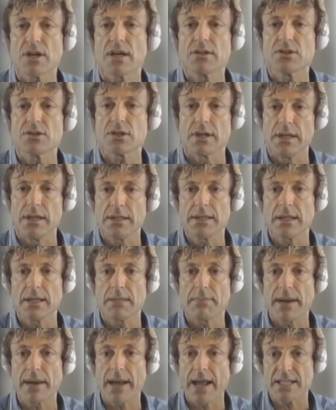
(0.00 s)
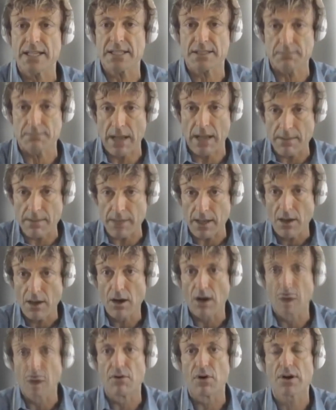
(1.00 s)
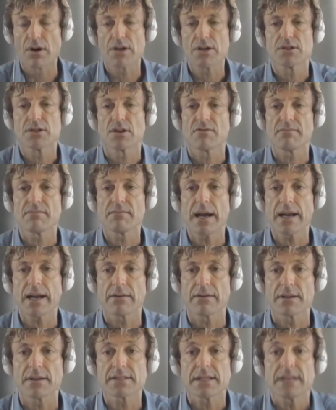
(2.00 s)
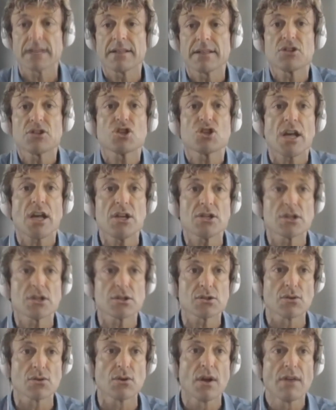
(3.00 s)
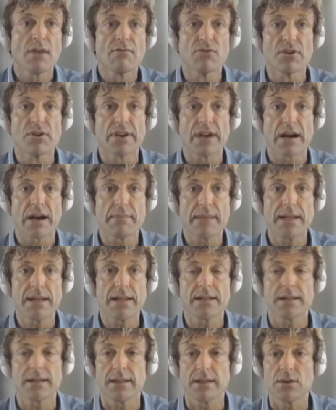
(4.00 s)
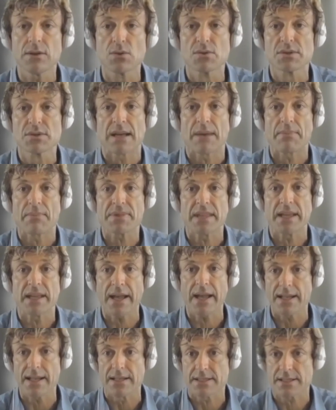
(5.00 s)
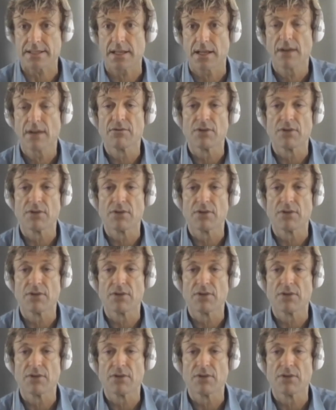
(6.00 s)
change in the place maybe of origin of migrants, and it changes to vulnerability to something else.